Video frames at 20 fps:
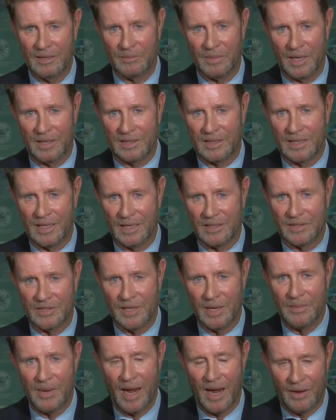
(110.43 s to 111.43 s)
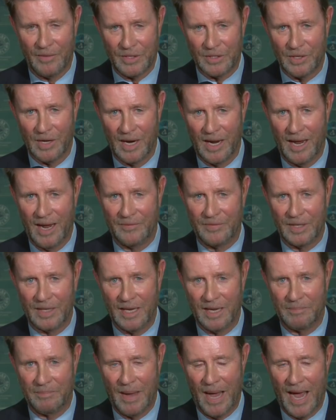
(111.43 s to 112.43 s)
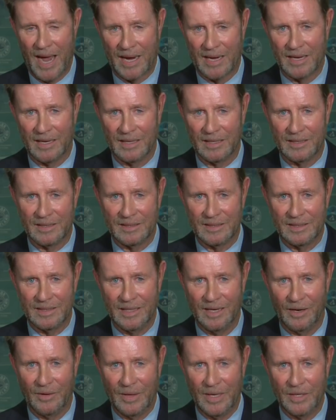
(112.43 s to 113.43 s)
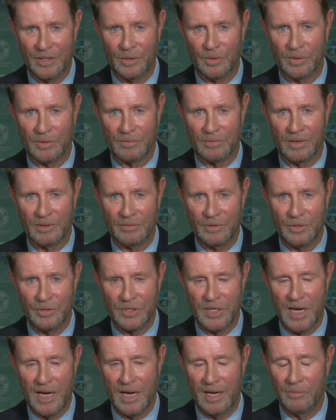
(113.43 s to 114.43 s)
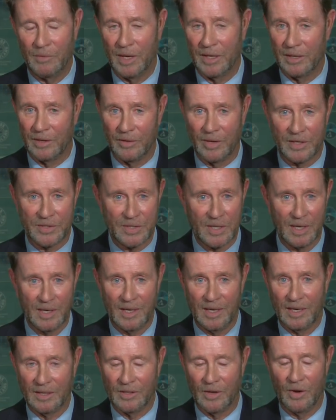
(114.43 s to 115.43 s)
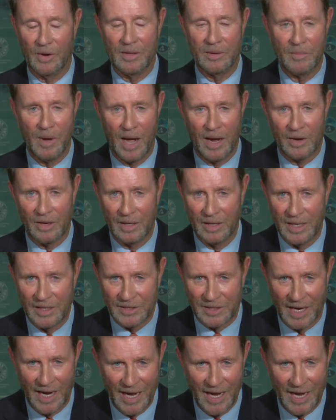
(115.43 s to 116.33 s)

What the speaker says: but somehow he's going to have to get back, into a routine, whether it's go to the minor leagues.